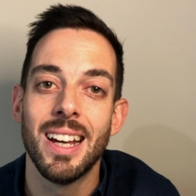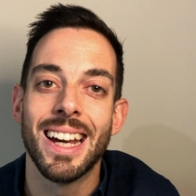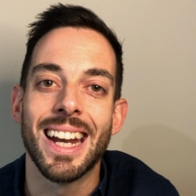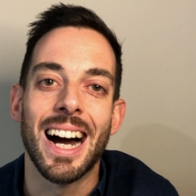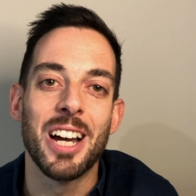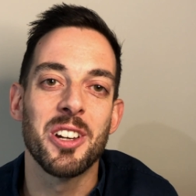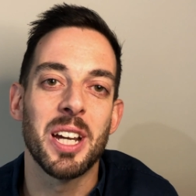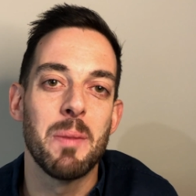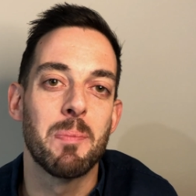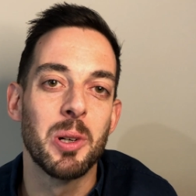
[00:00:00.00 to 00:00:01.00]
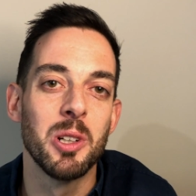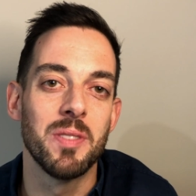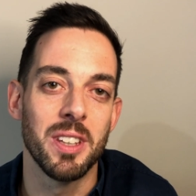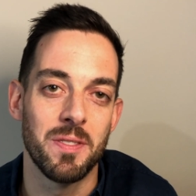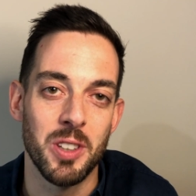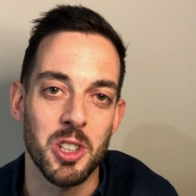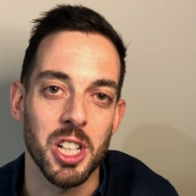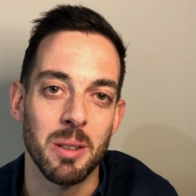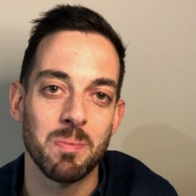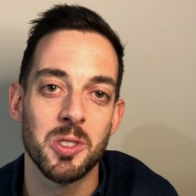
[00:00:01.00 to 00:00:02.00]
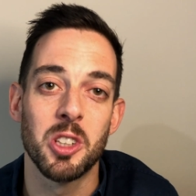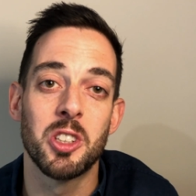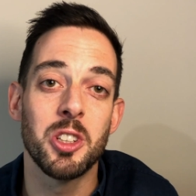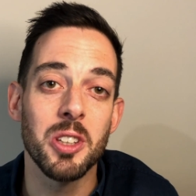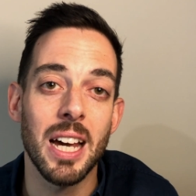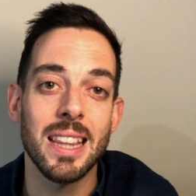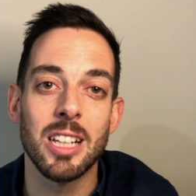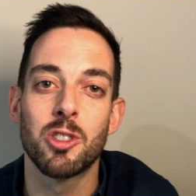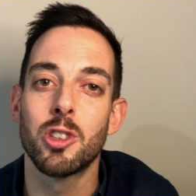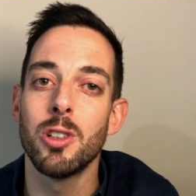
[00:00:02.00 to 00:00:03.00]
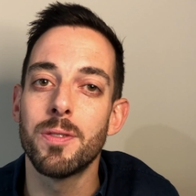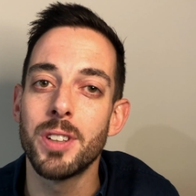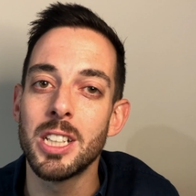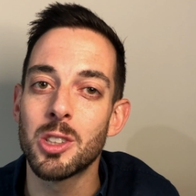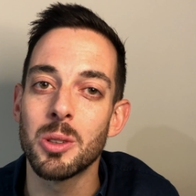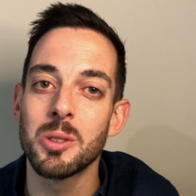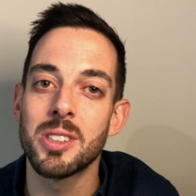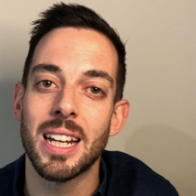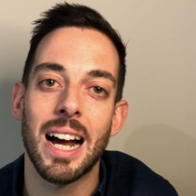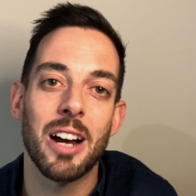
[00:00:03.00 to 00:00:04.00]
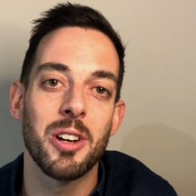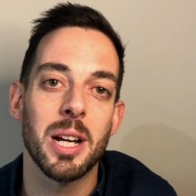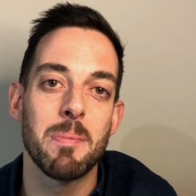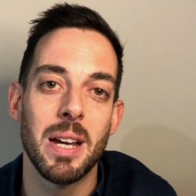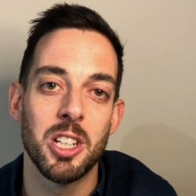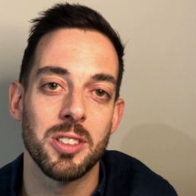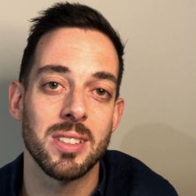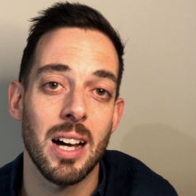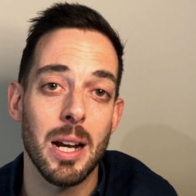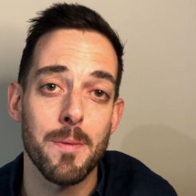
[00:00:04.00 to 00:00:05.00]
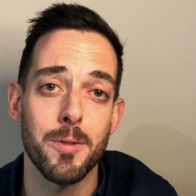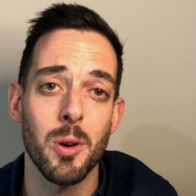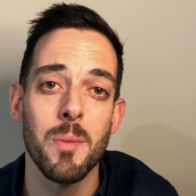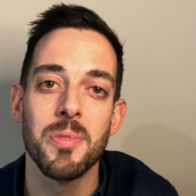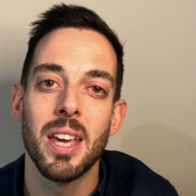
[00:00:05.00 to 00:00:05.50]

and how you can improve in the future. So to do that, there's two free tools that I recommend you sign up for,